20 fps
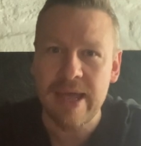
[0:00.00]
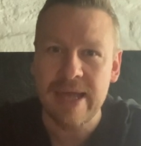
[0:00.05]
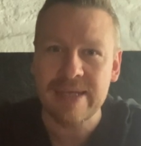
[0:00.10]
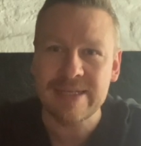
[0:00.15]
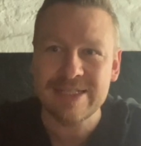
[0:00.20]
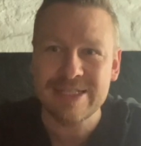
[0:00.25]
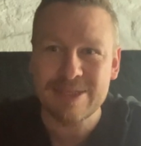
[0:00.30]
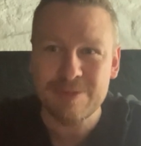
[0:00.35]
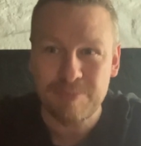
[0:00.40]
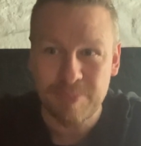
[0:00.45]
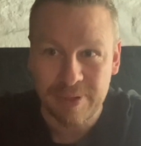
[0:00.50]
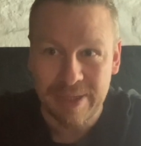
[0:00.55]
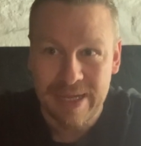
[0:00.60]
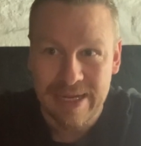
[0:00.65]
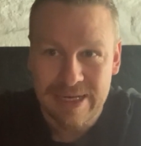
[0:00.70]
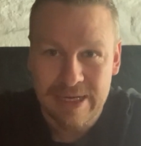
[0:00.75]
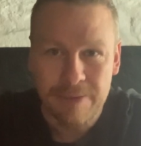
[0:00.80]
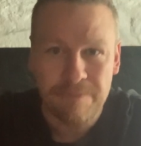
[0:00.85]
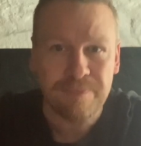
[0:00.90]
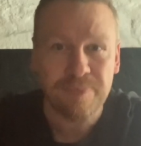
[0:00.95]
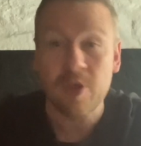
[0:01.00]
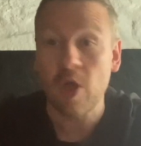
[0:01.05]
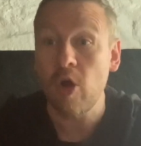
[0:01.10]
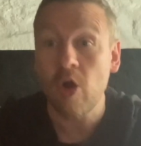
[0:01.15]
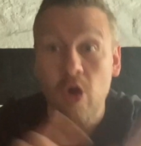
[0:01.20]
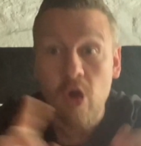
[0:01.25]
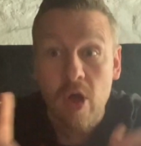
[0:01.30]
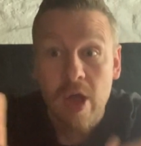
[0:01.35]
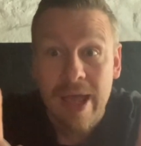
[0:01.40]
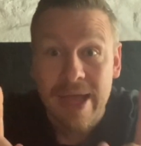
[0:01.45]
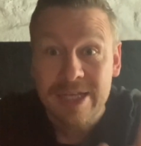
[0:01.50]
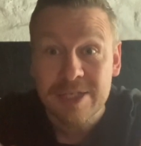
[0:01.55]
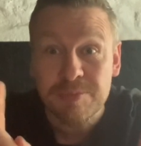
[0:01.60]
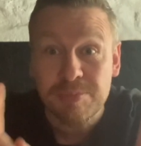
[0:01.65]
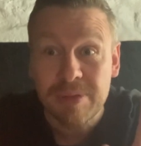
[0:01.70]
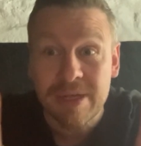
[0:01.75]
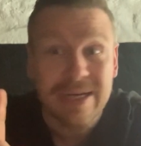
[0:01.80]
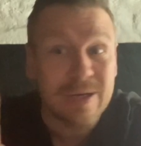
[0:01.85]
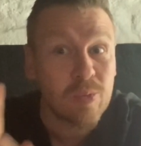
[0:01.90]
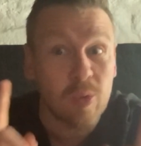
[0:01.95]

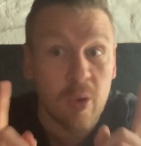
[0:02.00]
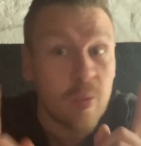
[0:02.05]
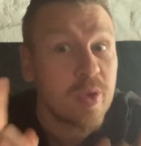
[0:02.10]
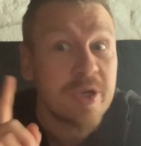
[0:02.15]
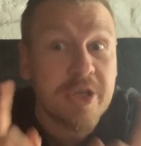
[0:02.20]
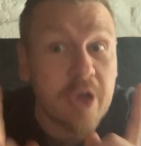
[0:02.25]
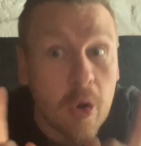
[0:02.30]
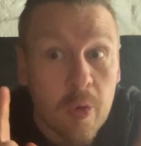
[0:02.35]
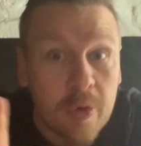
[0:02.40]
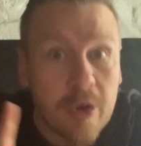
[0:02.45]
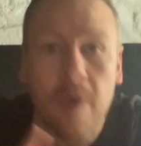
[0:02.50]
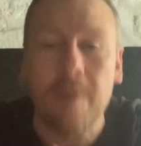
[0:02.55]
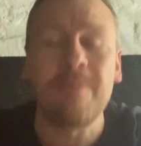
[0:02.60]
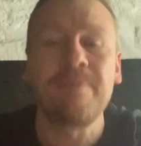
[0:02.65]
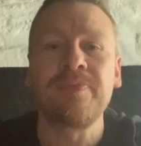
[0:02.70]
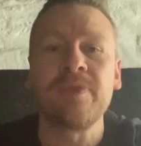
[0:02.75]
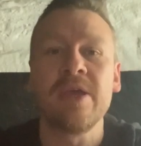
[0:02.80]
explaining what we don't know.